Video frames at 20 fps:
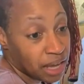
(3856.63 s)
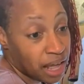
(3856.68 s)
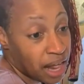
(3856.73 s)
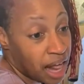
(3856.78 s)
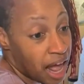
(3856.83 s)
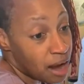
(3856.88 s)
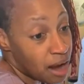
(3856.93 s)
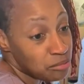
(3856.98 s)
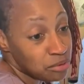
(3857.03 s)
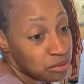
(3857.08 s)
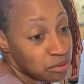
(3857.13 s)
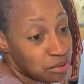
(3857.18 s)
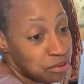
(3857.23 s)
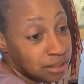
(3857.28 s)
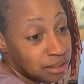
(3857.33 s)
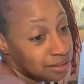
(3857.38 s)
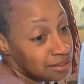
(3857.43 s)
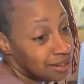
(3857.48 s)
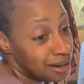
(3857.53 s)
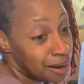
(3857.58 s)

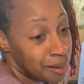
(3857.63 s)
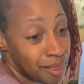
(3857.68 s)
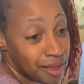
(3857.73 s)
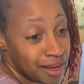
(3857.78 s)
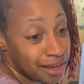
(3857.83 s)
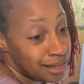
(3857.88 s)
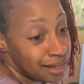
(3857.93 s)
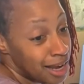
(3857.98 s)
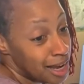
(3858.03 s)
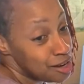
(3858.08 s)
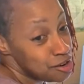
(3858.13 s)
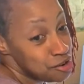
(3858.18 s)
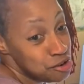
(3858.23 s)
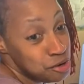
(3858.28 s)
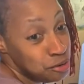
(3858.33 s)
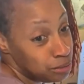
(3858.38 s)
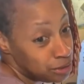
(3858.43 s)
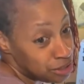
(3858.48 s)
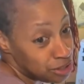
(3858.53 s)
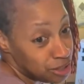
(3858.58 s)
It ain't
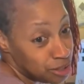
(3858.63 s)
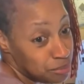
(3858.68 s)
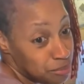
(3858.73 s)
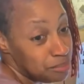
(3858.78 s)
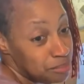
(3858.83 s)
new to me,